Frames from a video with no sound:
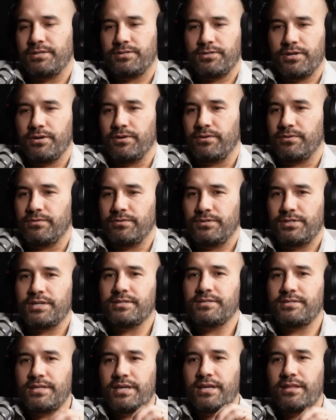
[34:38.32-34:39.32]
And so
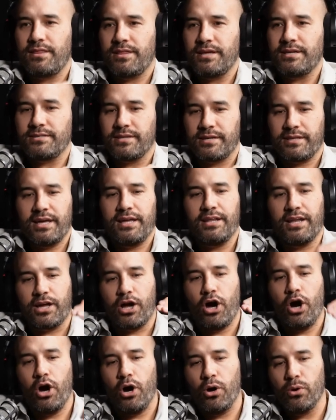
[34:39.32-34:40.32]
just seeing things like that,
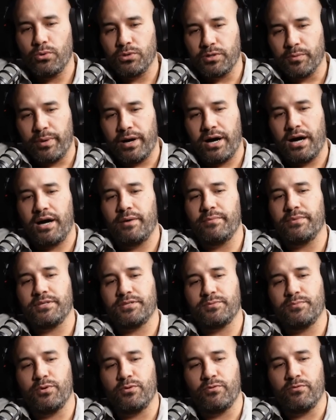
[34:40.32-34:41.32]
like whole
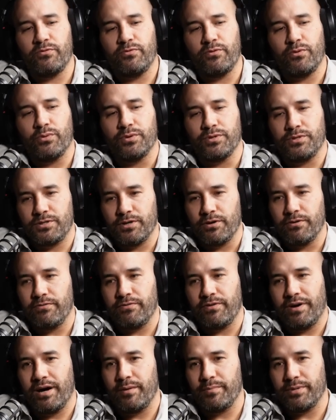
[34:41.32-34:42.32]
departments move forward so
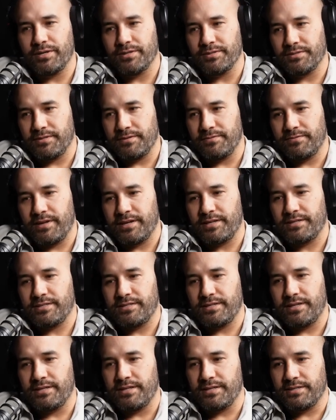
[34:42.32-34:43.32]
far because they've like
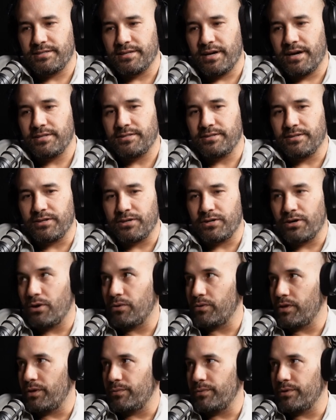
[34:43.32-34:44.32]
set their sights on a
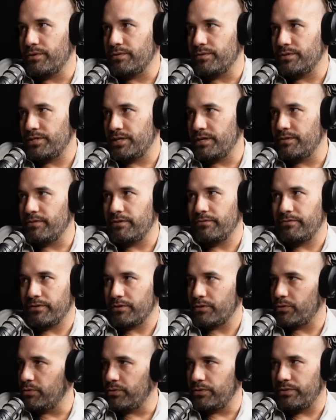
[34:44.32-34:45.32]
goal they want to achieve over
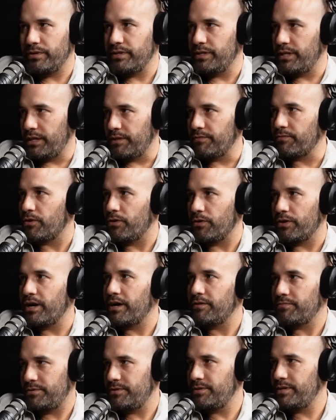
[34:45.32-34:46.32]
a quarter and then they've gone
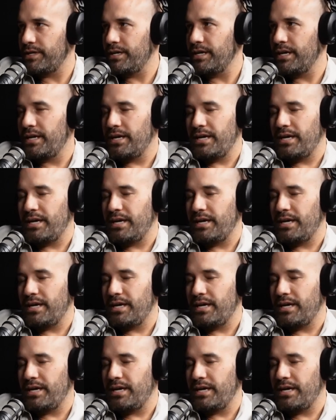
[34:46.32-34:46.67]
after it